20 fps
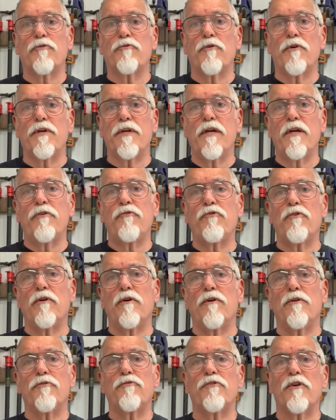
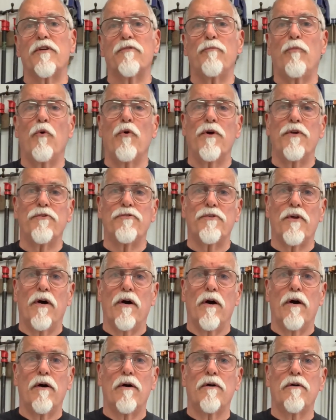traditional 6-point
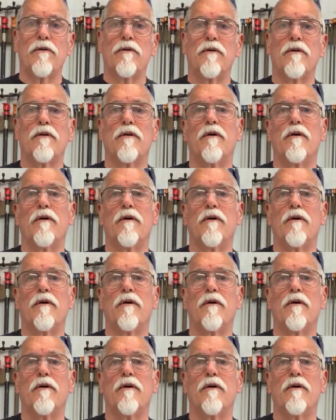star,